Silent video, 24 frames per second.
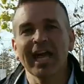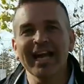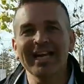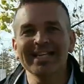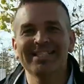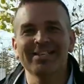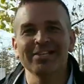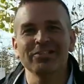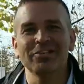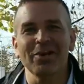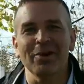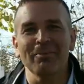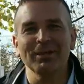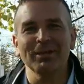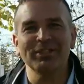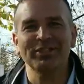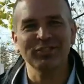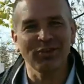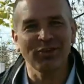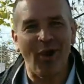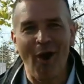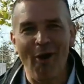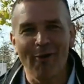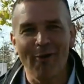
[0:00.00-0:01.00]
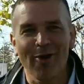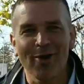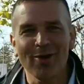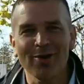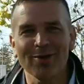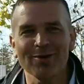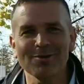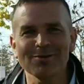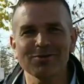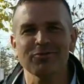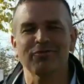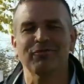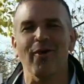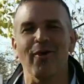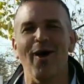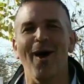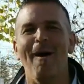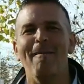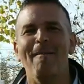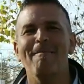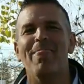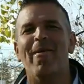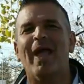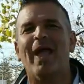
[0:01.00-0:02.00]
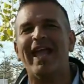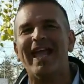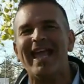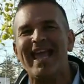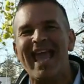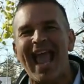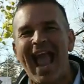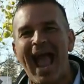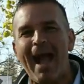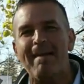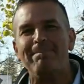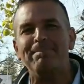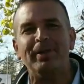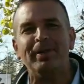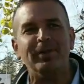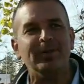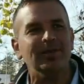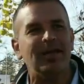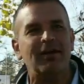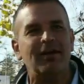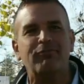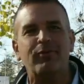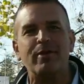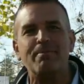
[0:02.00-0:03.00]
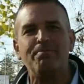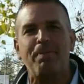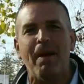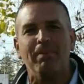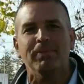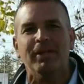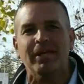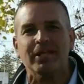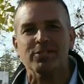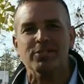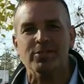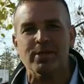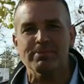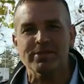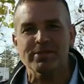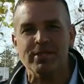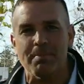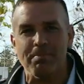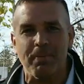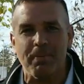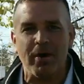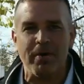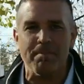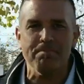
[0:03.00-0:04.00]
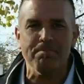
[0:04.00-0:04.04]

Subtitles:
ladies and gentlemen, Charles from the capital of Republika Srpska, part